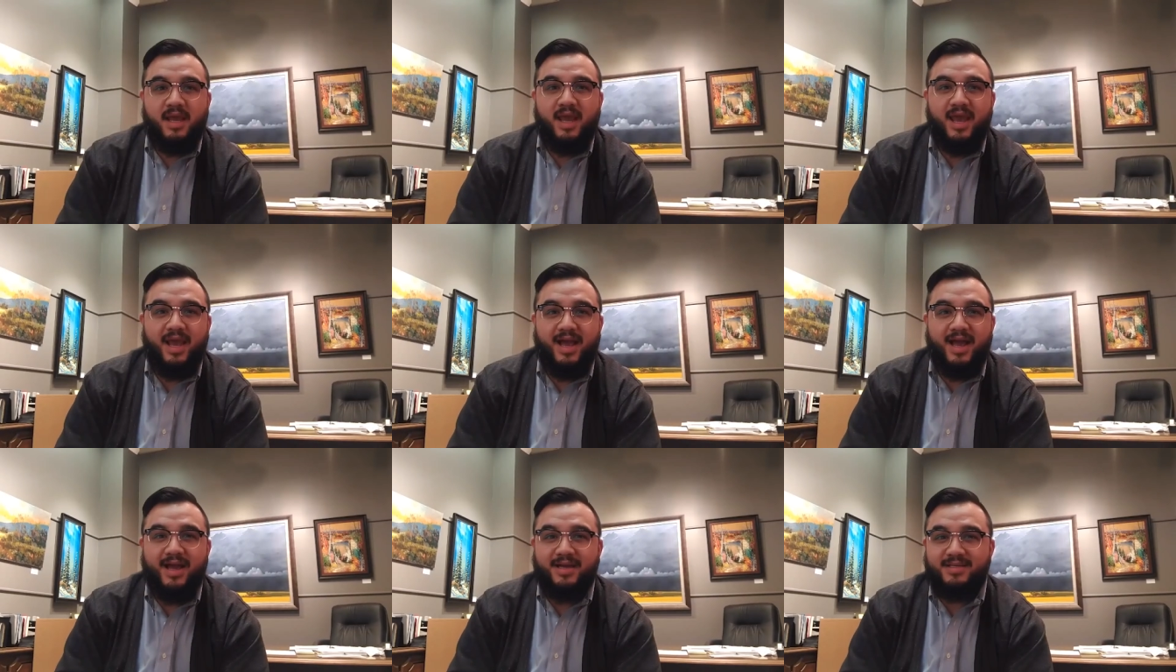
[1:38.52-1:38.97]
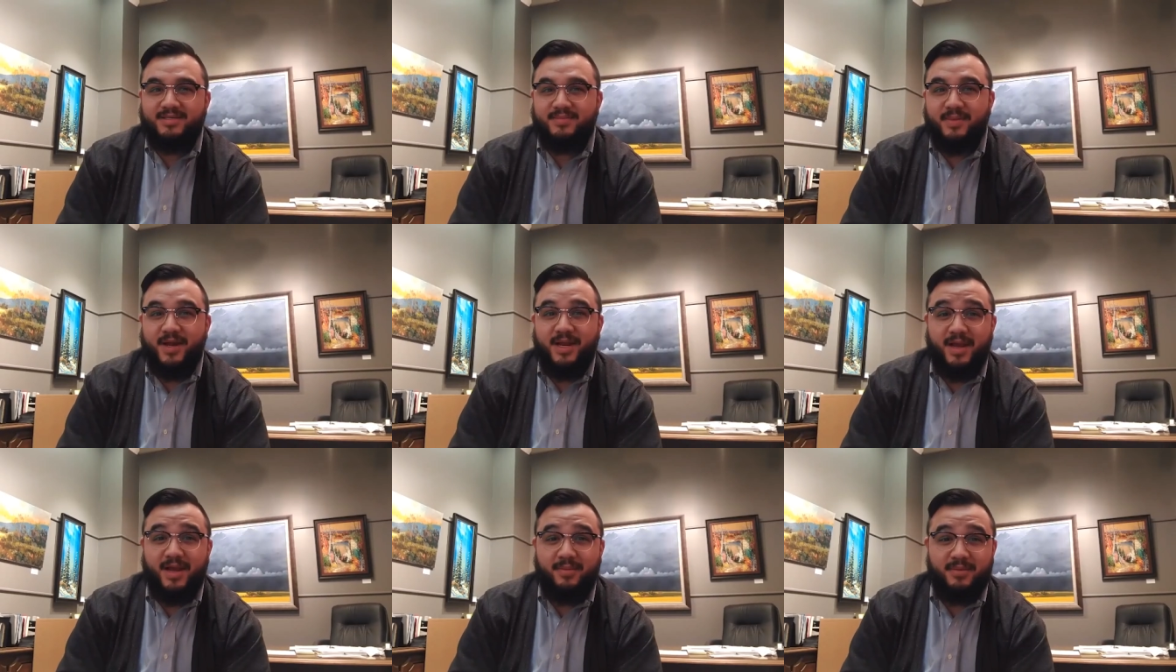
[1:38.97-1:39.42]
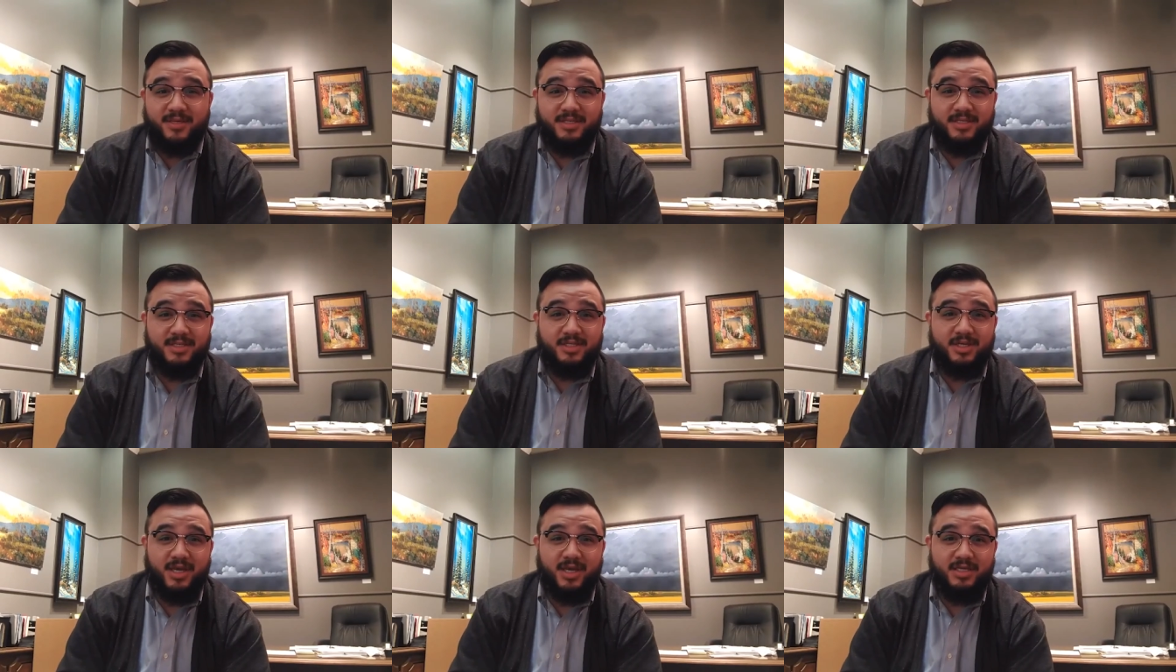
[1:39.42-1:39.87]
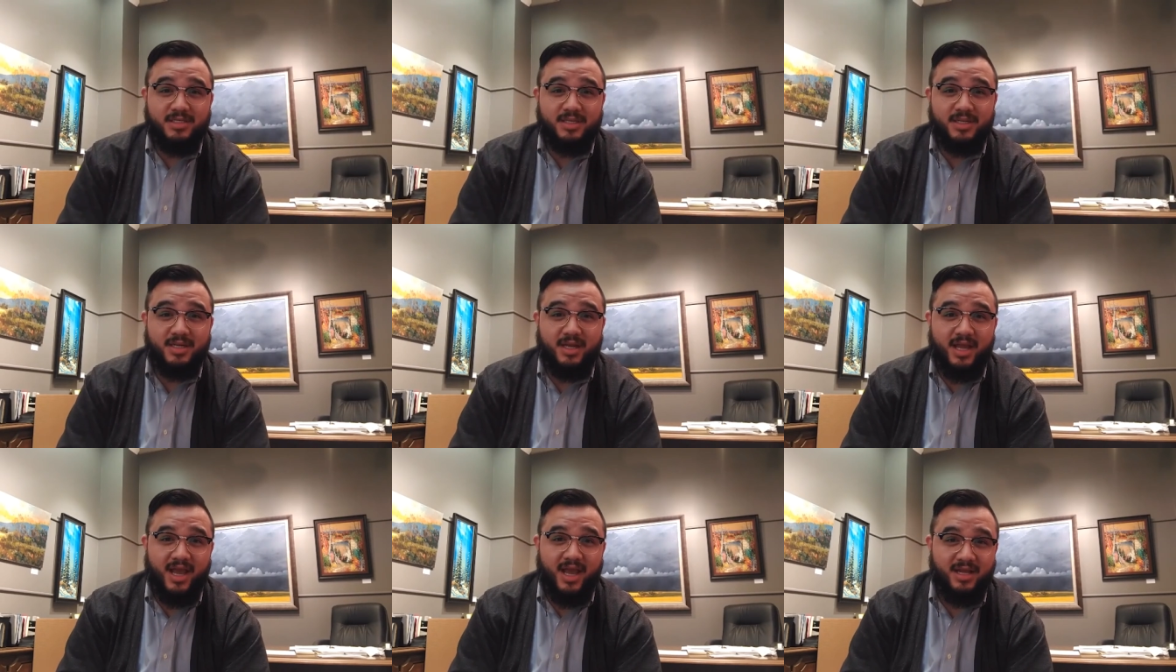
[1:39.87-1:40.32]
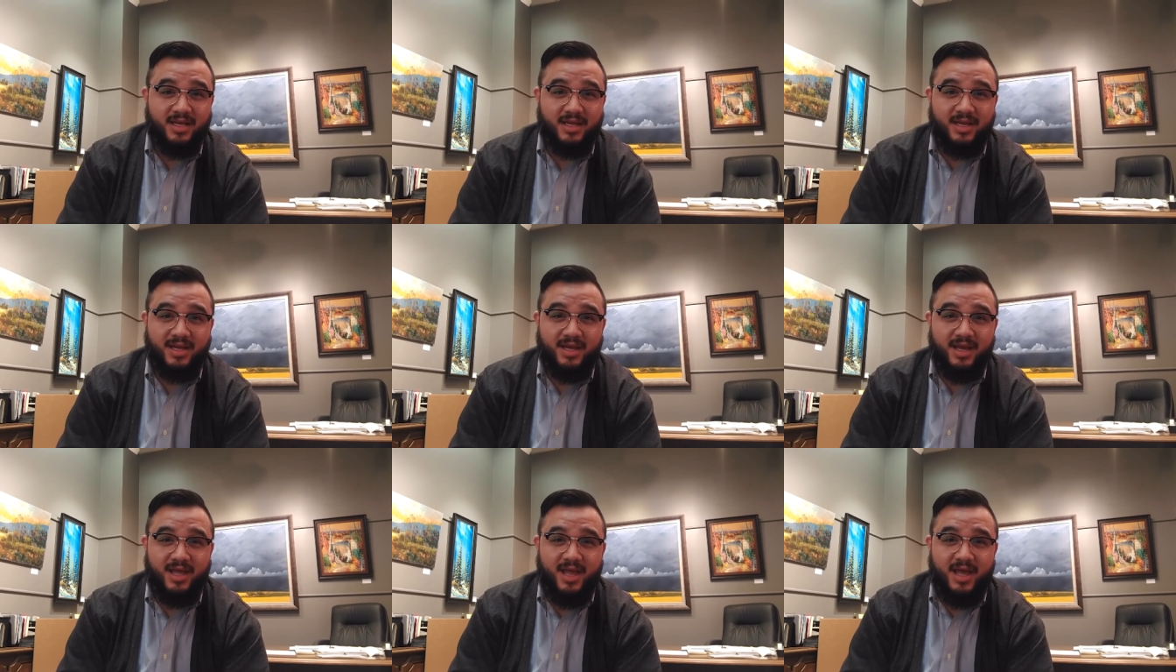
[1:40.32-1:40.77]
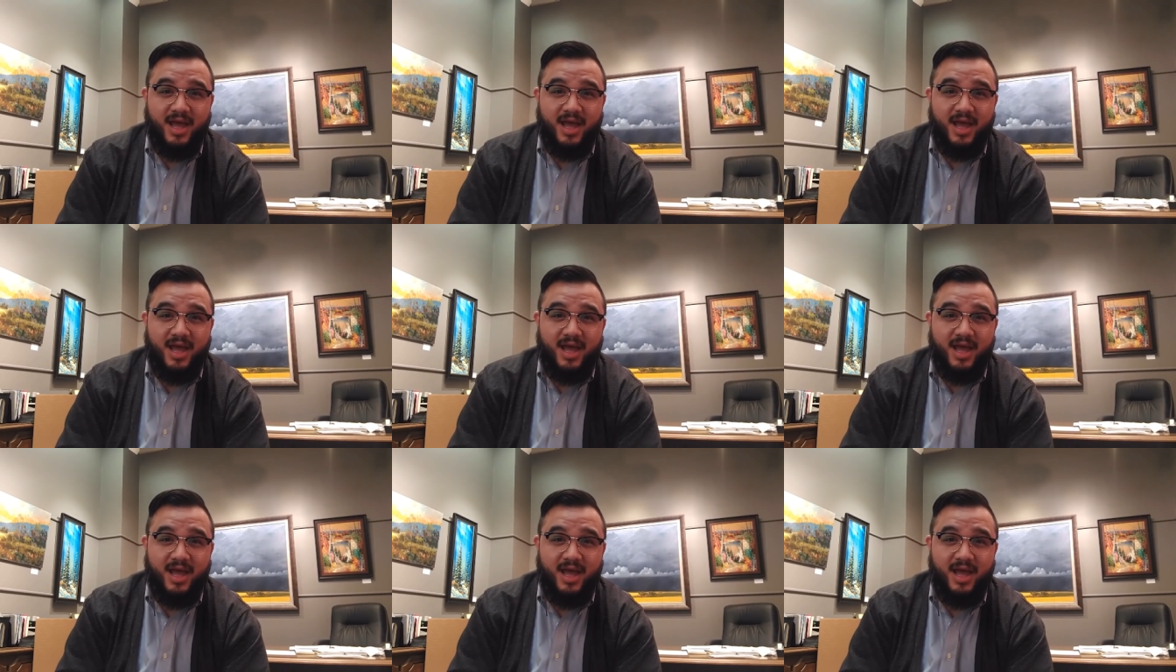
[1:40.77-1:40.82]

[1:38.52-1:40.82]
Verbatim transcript: Hey guys, my name is Jason Langley.